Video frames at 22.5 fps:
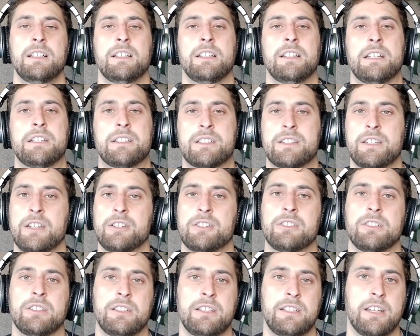is
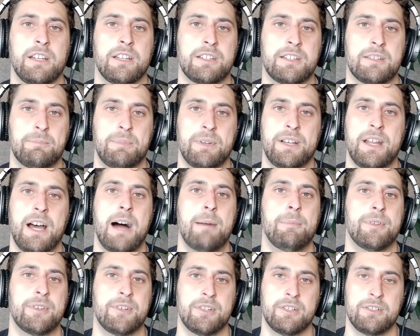essentially a
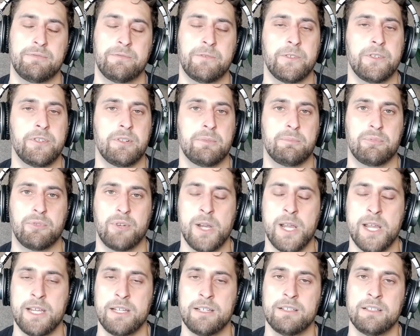speedometer for your
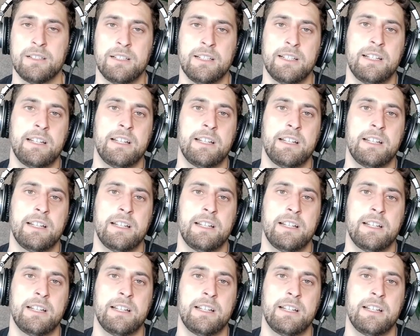brain.